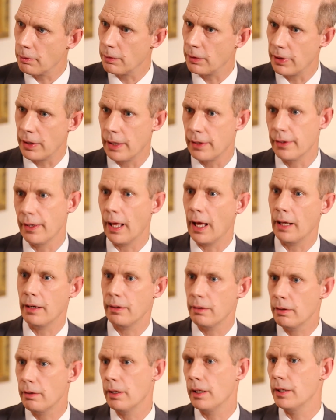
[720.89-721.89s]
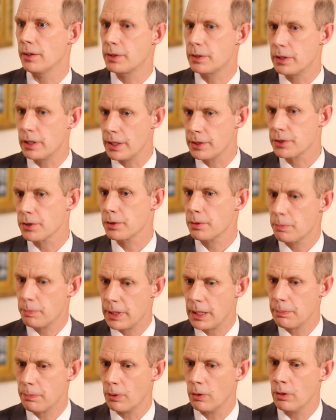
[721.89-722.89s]
in that these are the
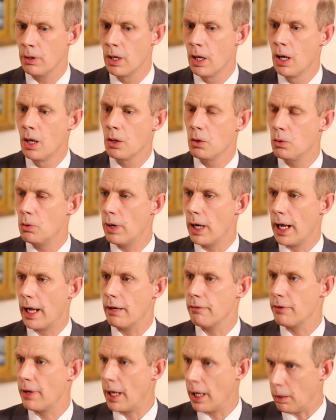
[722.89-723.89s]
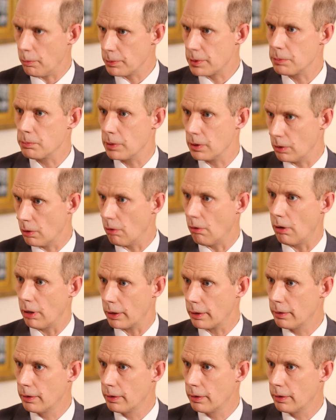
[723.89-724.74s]
people who have helped him along,